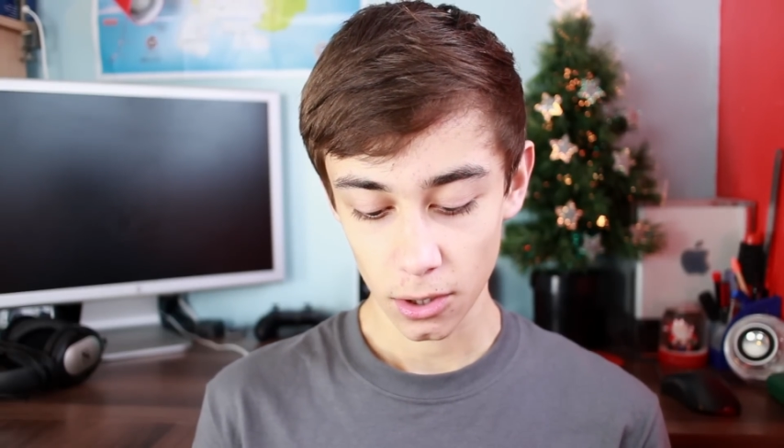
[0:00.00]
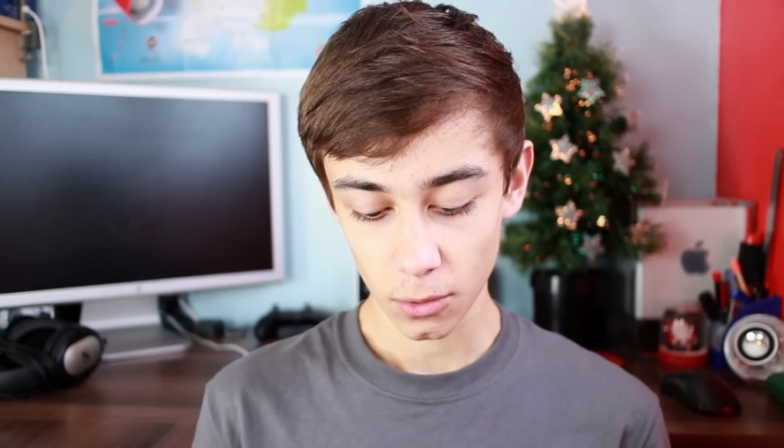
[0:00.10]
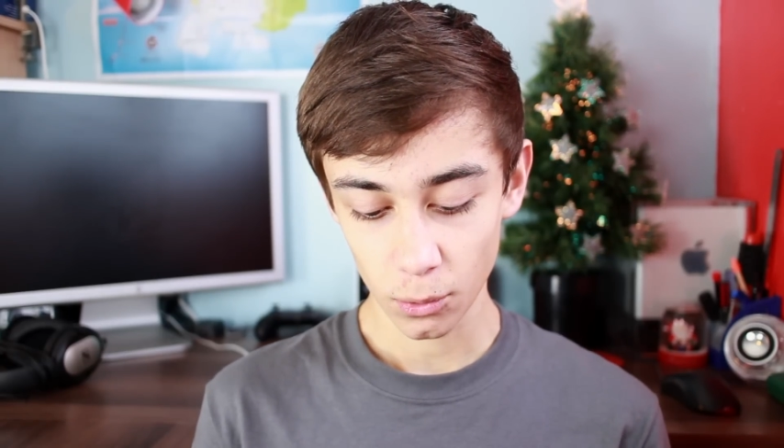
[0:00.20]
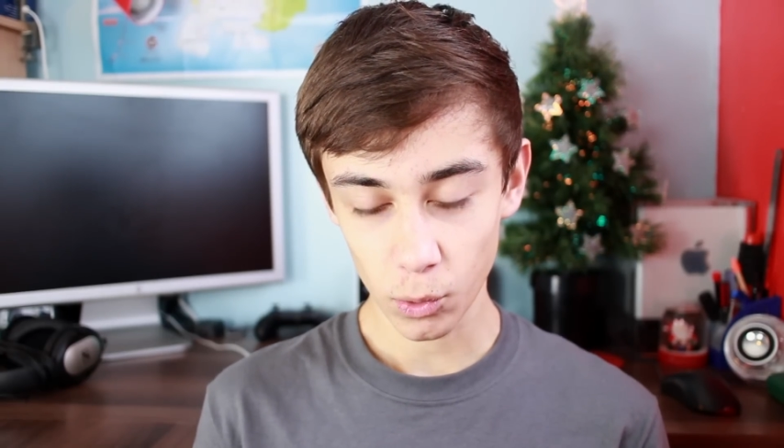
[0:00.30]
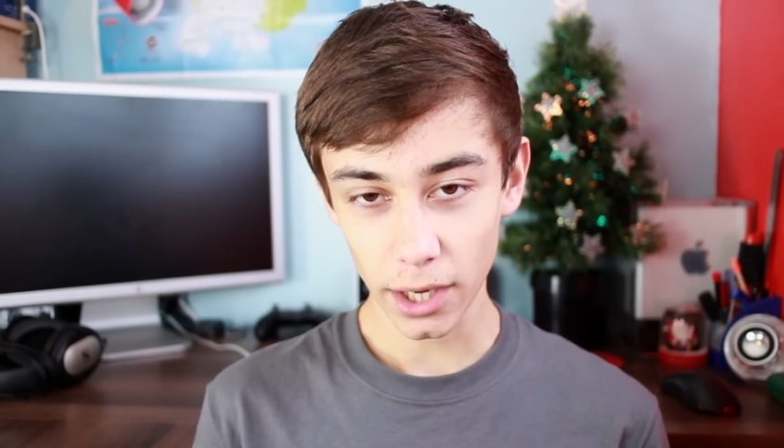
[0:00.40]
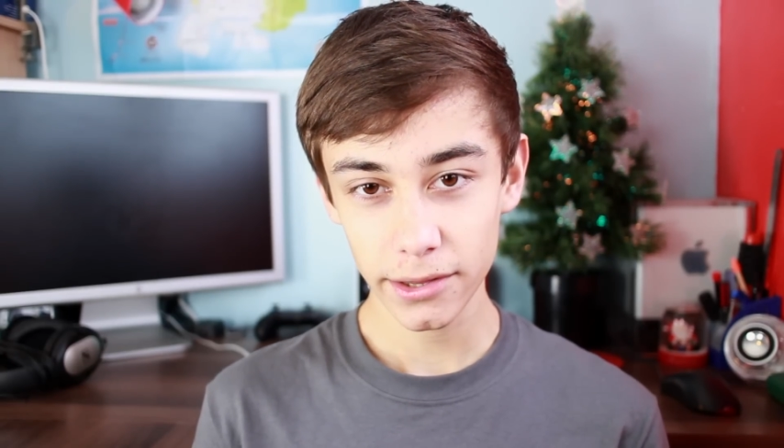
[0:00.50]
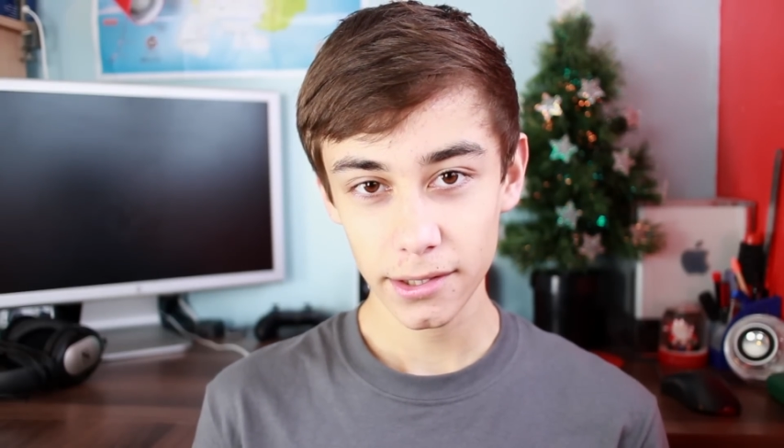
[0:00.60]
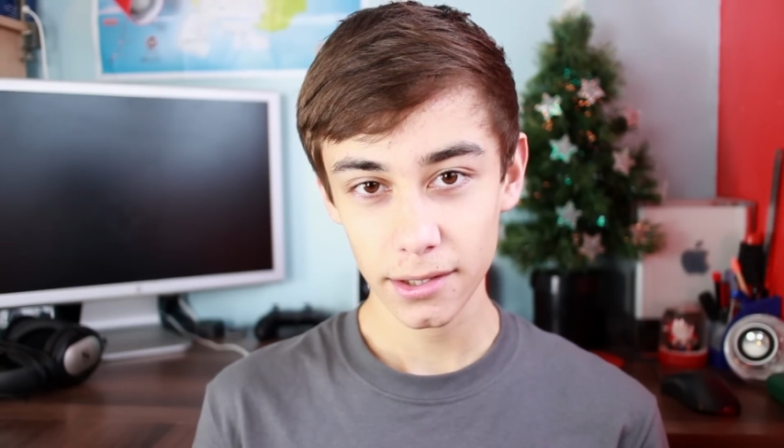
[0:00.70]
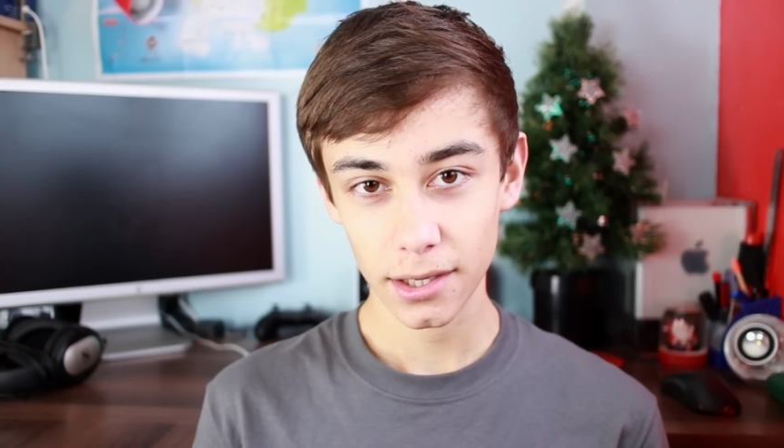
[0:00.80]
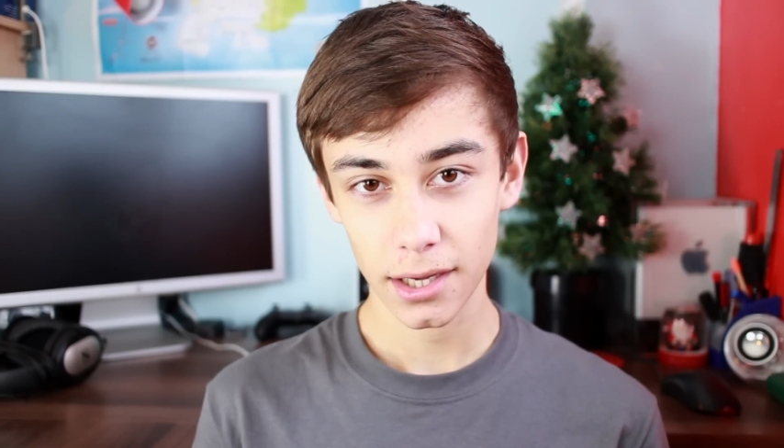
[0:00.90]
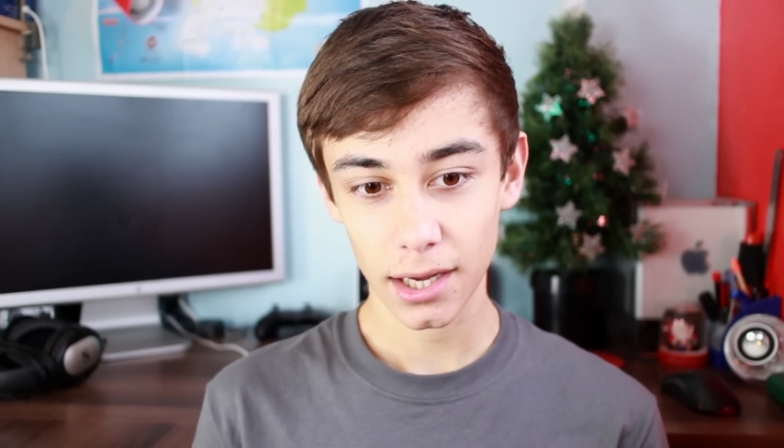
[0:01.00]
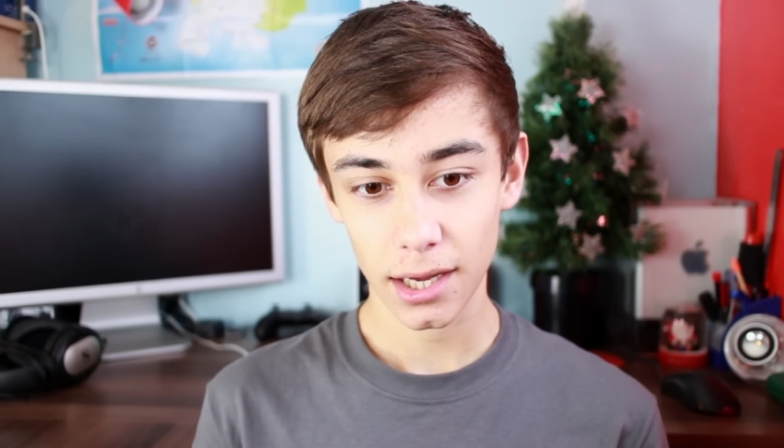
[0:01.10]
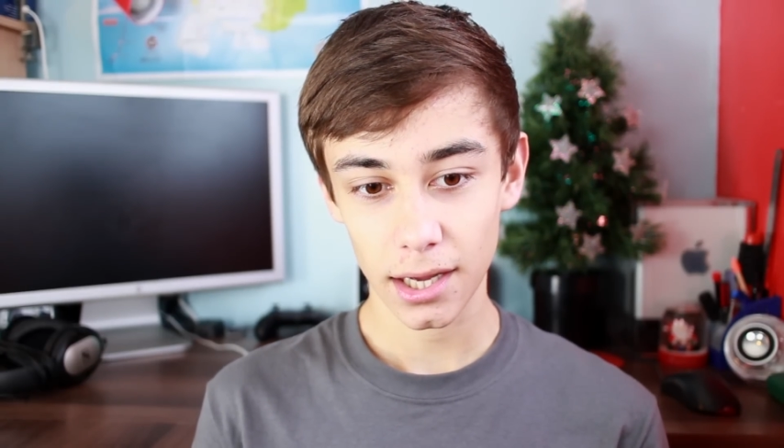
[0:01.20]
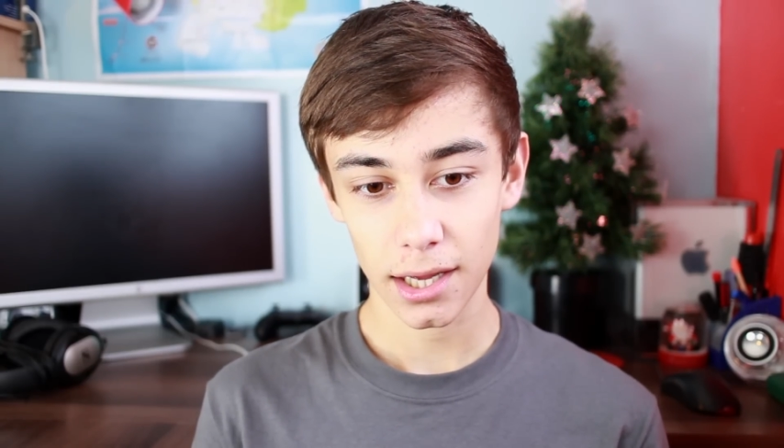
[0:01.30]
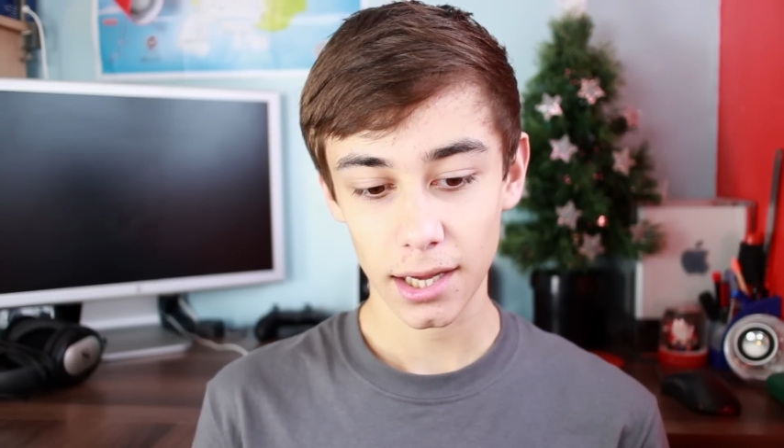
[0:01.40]
One,
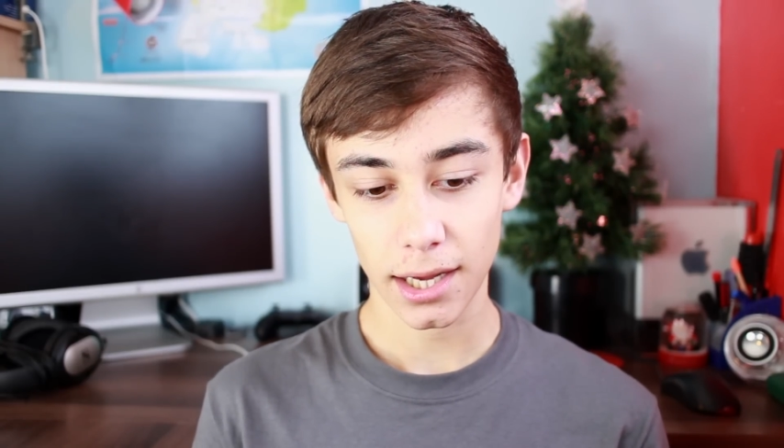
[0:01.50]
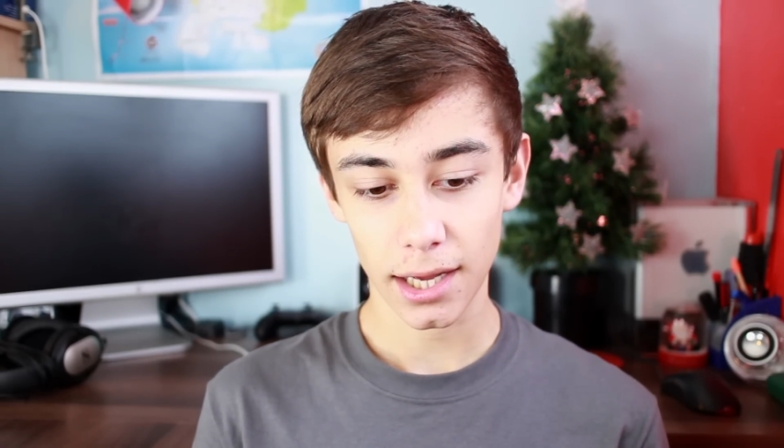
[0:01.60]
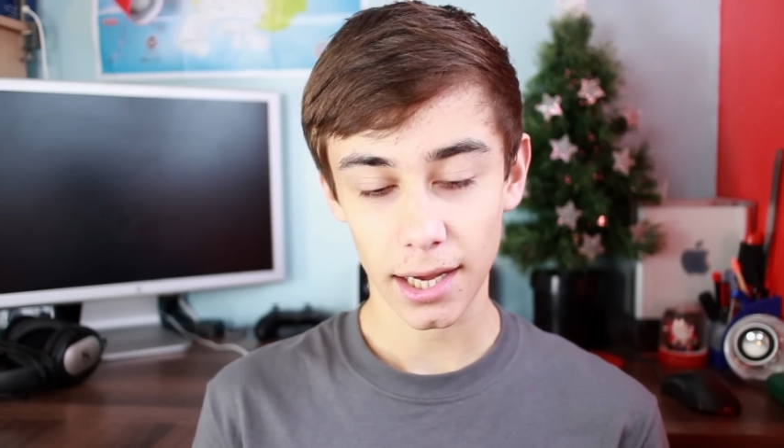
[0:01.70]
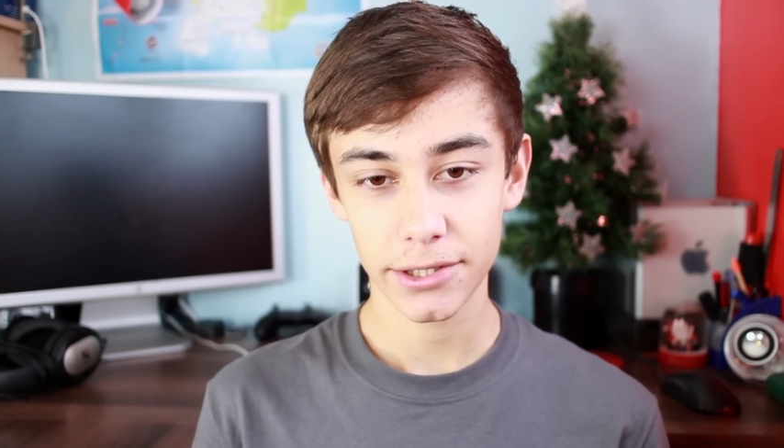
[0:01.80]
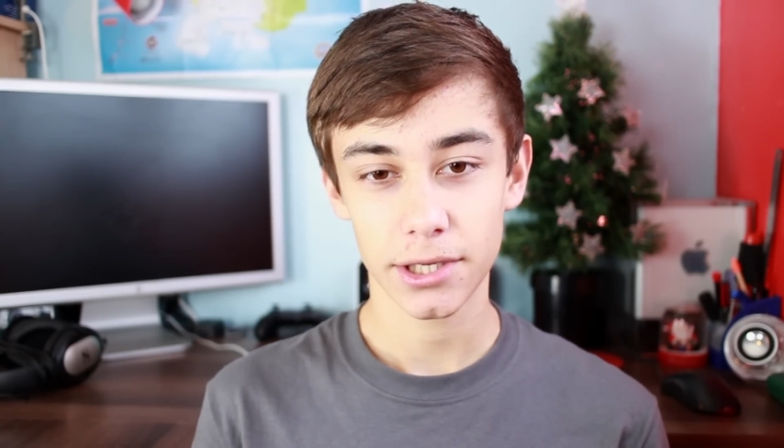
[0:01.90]
I